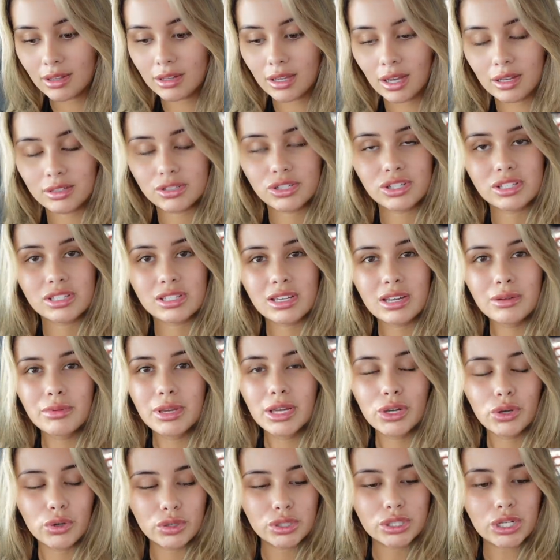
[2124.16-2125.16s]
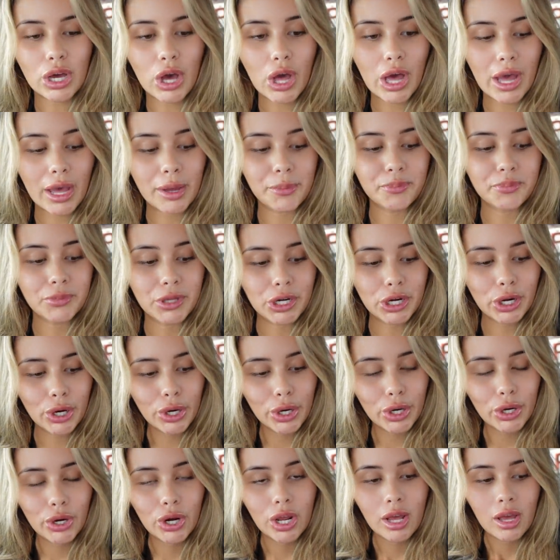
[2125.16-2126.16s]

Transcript: And yeah, it's just gonna be a good time, you know?